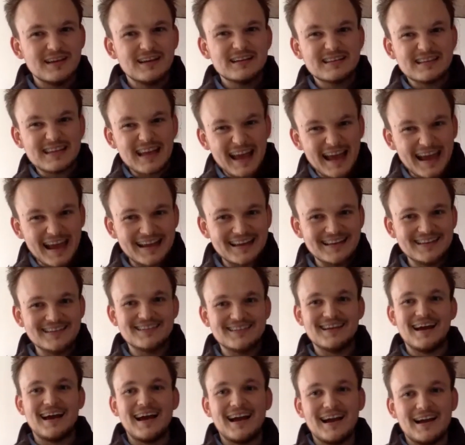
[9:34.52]
tend
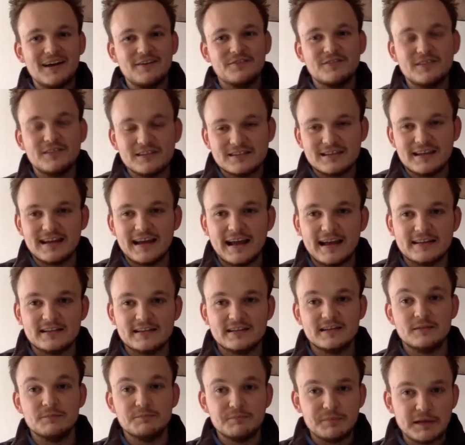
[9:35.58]
to have the
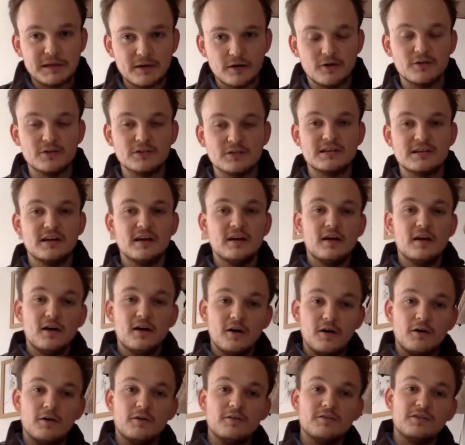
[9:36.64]
sciatica because
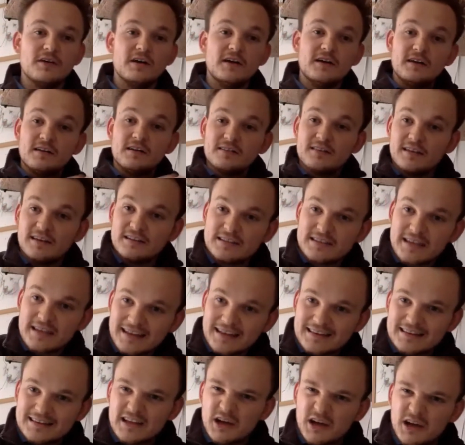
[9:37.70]
of they're
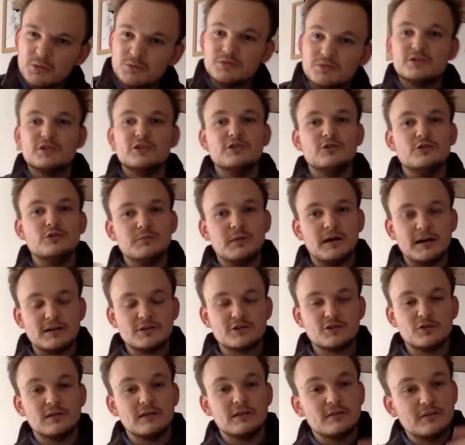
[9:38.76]
sitting down too much
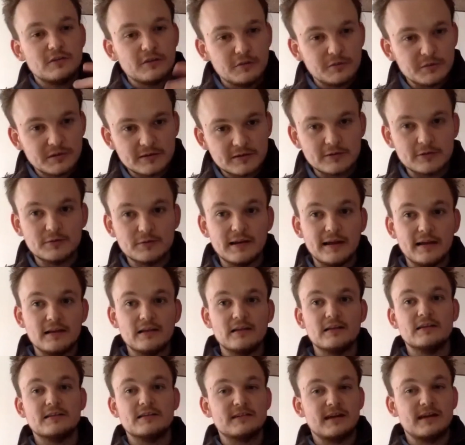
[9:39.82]
or they're doing too
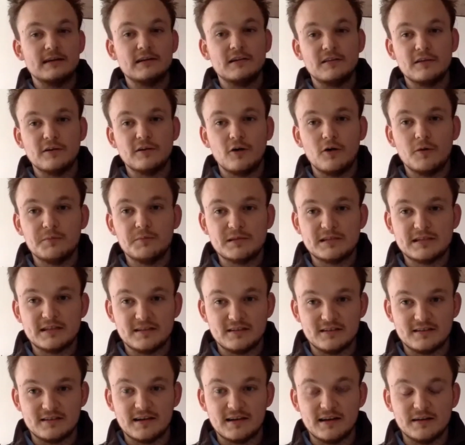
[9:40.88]
little. It's kind of the opposite
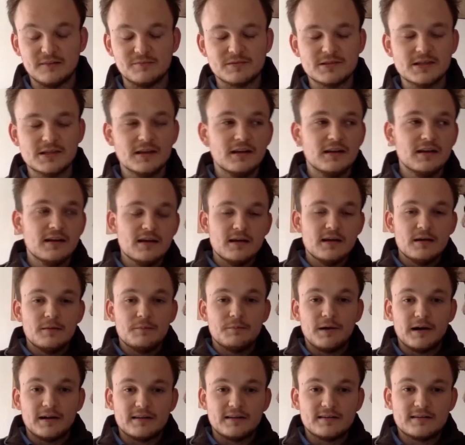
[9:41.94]
at times.
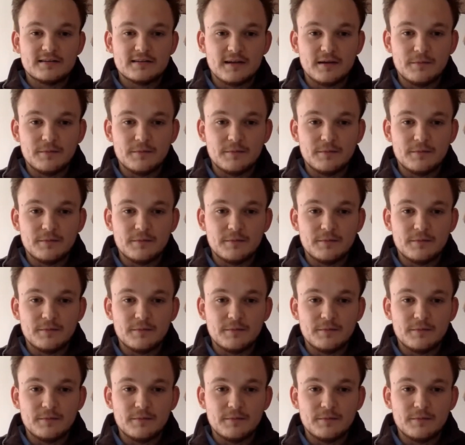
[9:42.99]
But